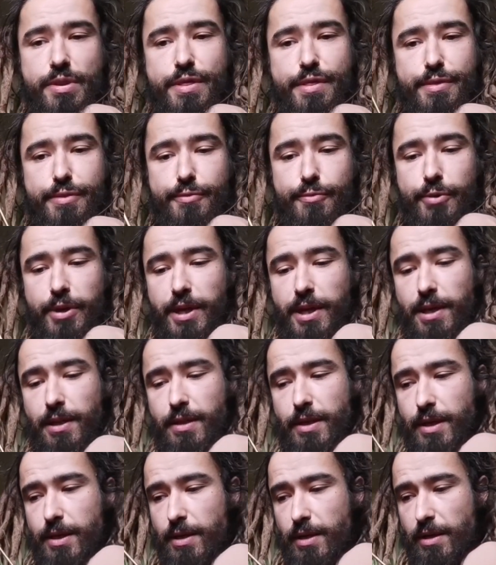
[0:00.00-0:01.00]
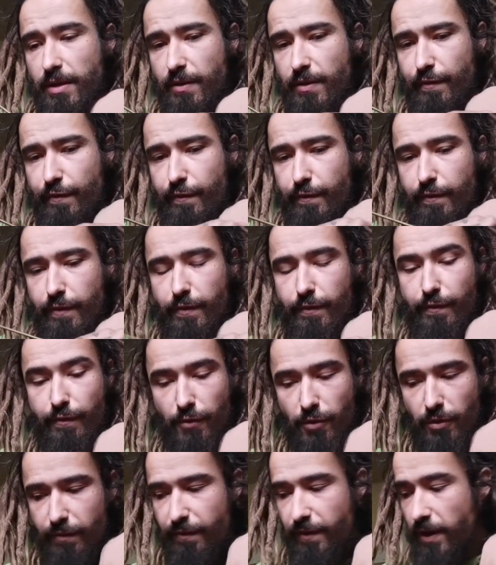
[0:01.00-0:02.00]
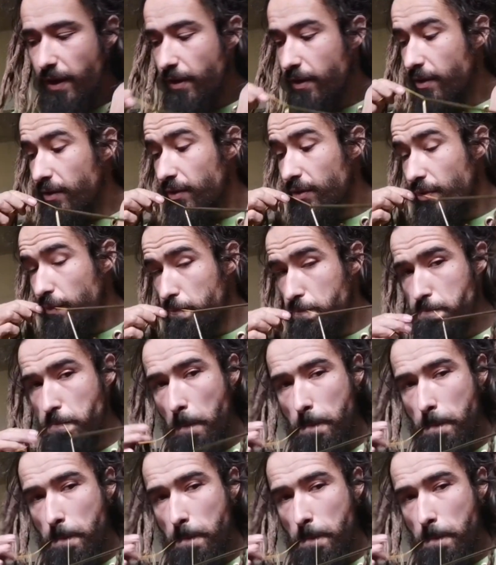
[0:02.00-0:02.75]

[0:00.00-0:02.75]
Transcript: three that have four fingers